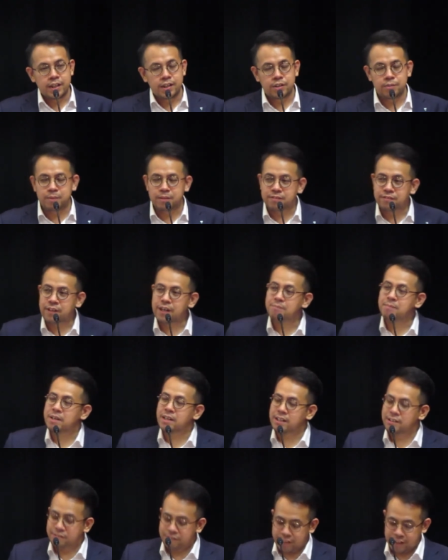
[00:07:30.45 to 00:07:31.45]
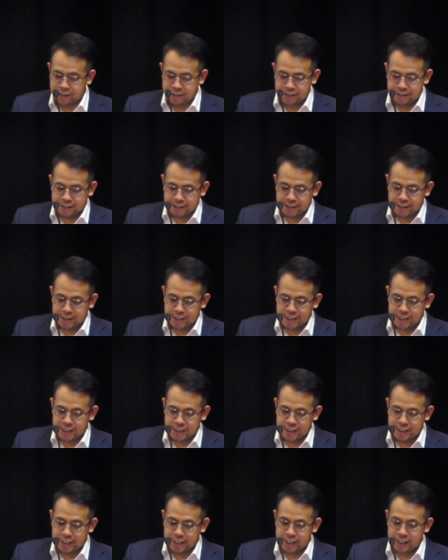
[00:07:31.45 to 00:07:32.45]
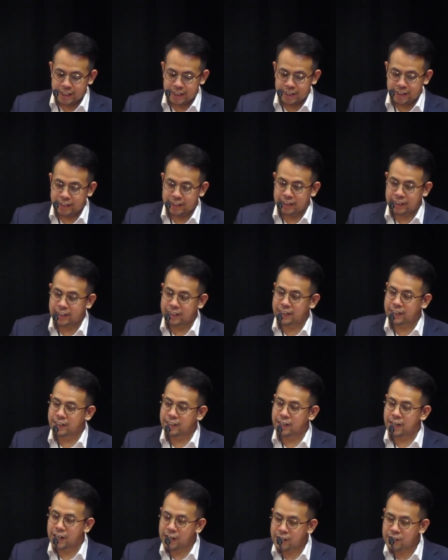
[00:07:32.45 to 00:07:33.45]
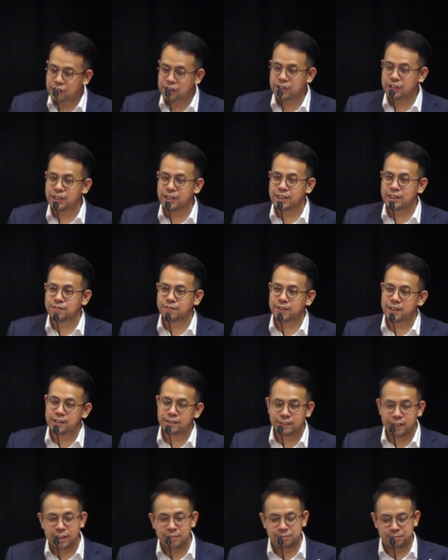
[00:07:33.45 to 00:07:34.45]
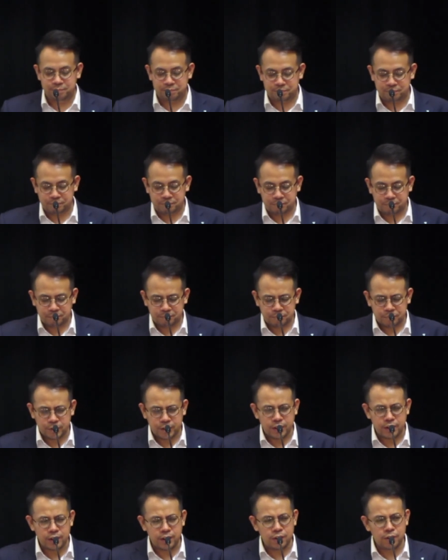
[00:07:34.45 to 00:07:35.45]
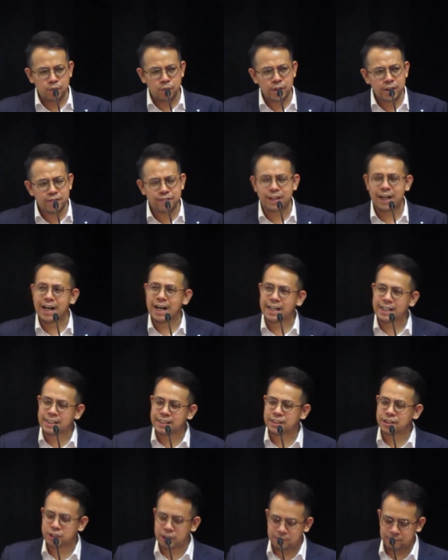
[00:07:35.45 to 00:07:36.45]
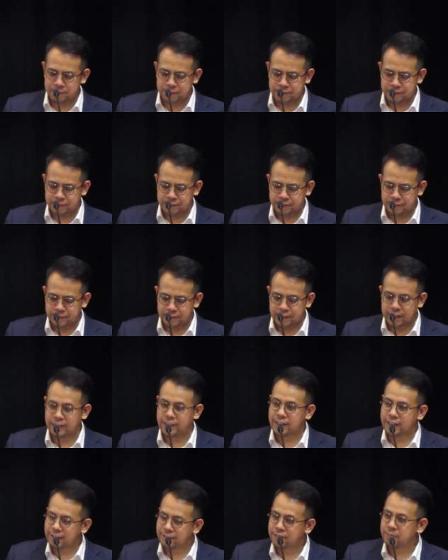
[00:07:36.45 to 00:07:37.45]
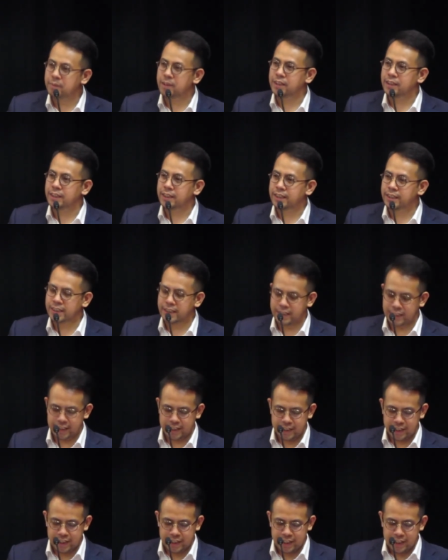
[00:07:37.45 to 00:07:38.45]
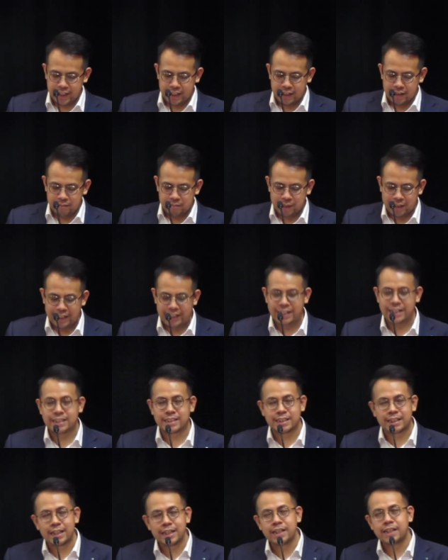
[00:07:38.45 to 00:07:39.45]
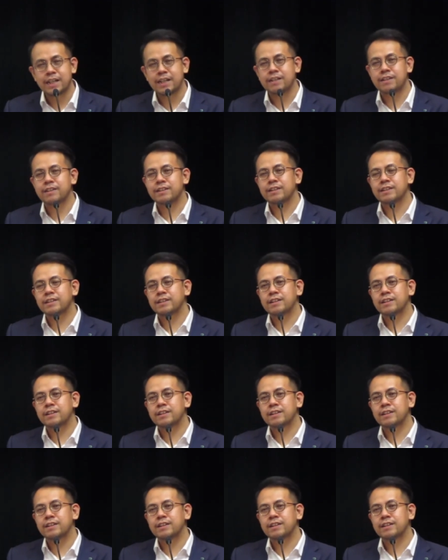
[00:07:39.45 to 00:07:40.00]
To be fair, my dear friends, the AG is without doubt one of the hardest jobs in the government. But it is clear that